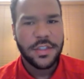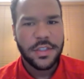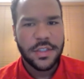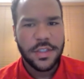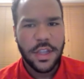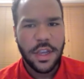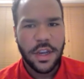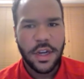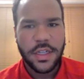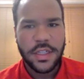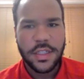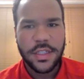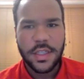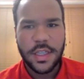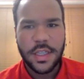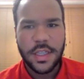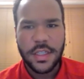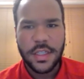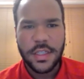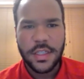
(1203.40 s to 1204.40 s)
starts.
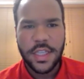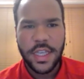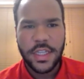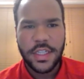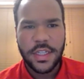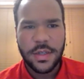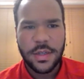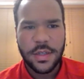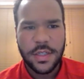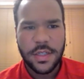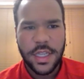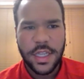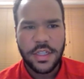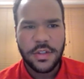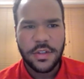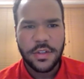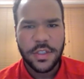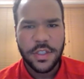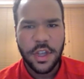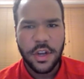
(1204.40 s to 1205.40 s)
The session
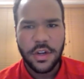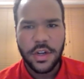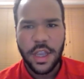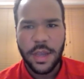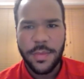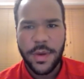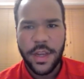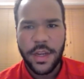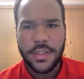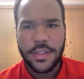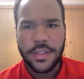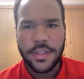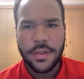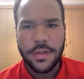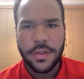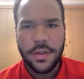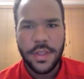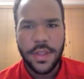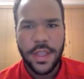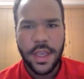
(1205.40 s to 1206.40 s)
will start coming here
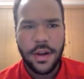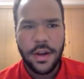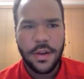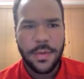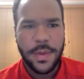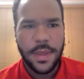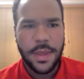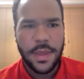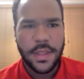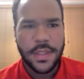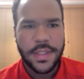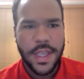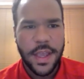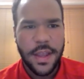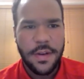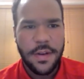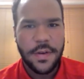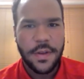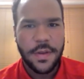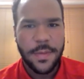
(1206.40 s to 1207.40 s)
soon, and then it'll be assigned
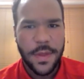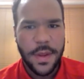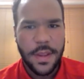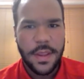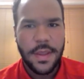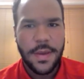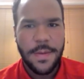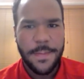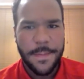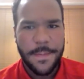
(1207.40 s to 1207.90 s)
to a committee. Yep.